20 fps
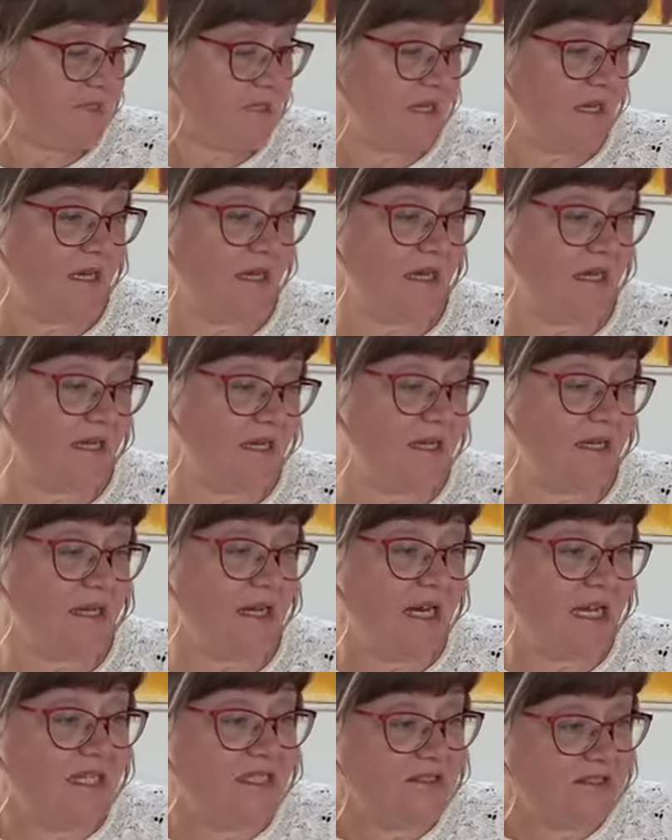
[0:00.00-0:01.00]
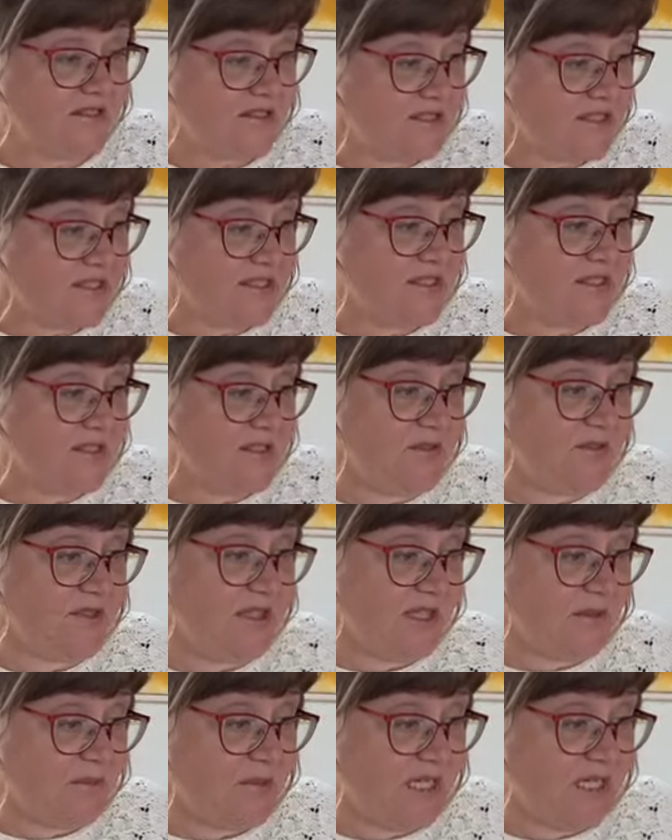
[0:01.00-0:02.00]
I'll just look
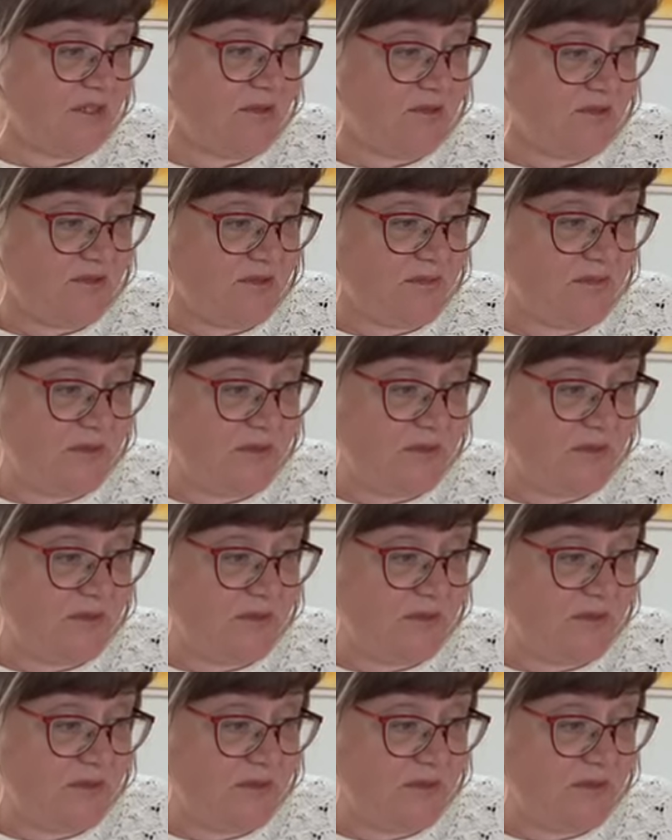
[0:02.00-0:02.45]
at my notes,